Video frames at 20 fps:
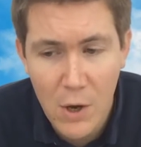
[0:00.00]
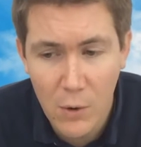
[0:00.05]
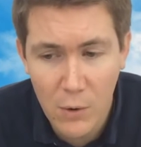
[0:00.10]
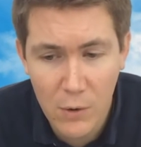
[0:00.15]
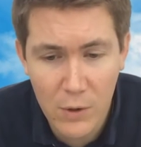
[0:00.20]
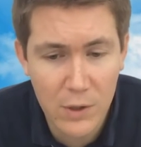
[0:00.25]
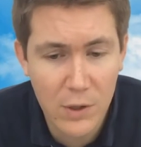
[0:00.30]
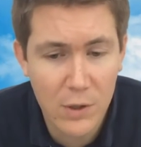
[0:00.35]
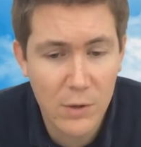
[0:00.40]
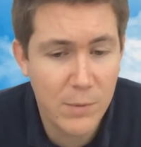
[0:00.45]

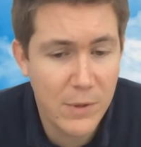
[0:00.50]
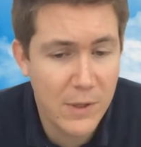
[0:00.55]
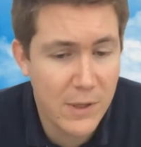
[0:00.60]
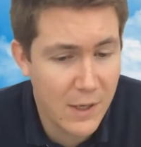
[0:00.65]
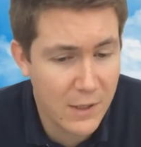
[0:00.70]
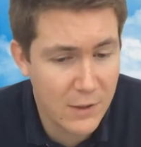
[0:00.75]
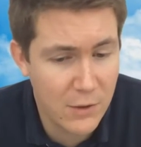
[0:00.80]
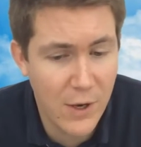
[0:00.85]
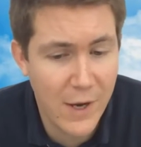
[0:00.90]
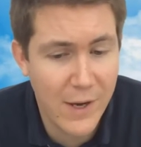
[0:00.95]
or it could be
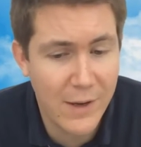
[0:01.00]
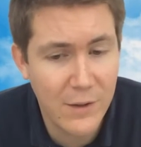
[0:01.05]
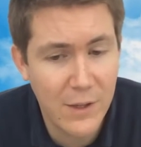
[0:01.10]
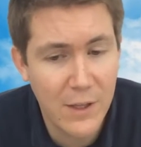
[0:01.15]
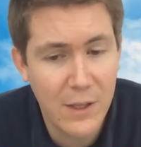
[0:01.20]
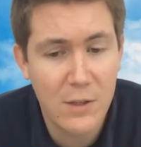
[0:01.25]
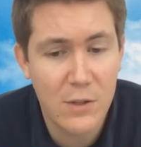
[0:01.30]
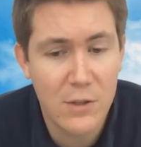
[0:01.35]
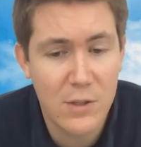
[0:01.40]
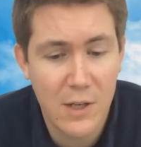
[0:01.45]
that you're out
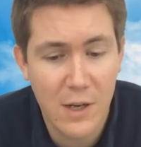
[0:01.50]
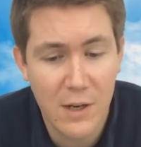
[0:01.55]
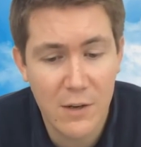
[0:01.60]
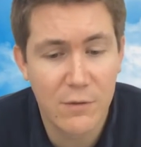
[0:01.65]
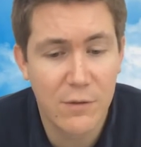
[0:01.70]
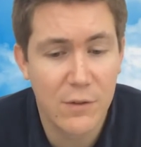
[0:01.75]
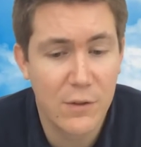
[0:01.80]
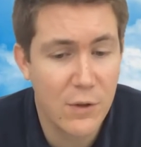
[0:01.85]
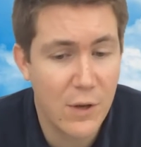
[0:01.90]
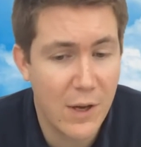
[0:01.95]
there
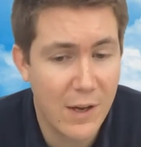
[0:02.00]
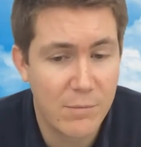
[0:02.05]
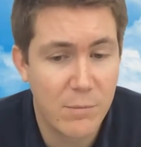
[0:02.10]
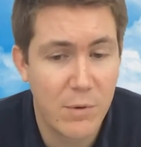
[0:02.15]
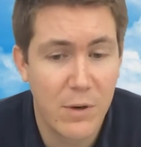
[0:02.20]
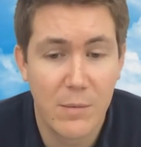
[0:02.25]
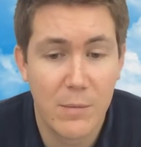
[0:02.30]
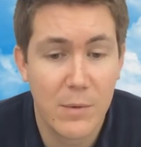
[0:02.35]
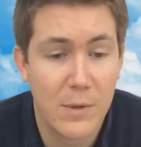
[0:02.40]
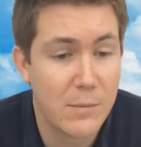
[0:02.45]
yourself and you have
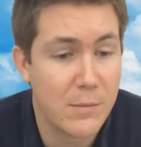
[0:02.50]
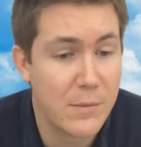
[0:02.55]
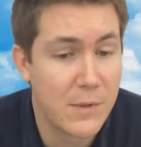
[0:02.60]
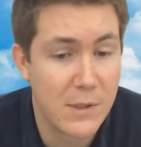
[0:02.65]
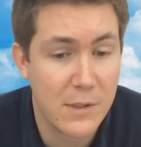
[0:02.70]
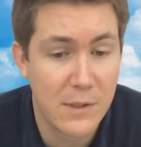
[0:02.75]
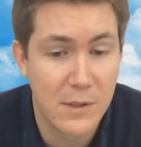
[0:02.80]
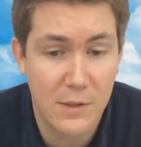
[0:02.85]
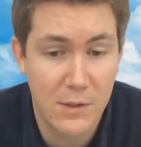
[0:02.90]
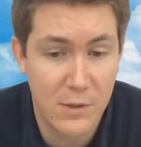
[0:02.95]

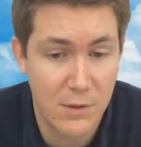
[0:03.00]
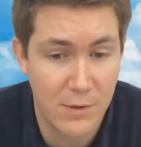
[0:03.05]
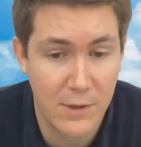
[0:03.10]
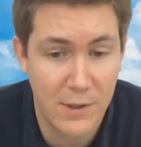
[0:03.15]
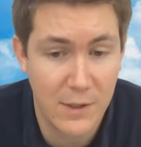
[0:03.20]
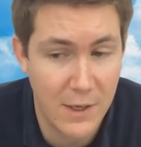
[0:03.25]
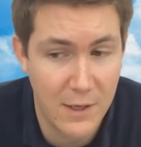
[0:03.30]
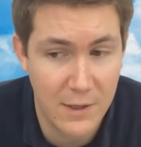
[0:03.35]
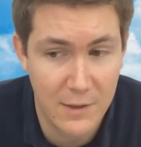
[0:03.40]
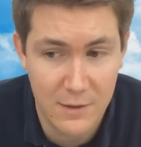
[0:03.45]
problems
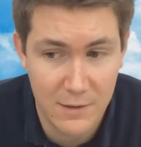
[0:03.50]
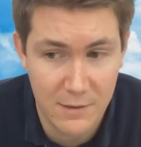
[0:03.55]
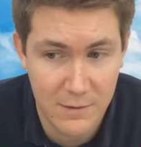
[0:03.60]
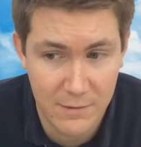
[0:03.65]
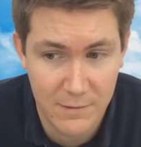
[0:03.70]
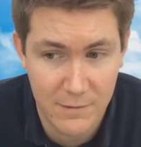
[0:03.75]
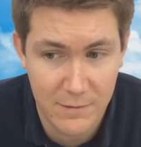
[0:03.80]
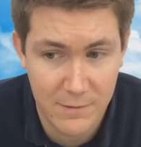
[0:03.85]
doing that.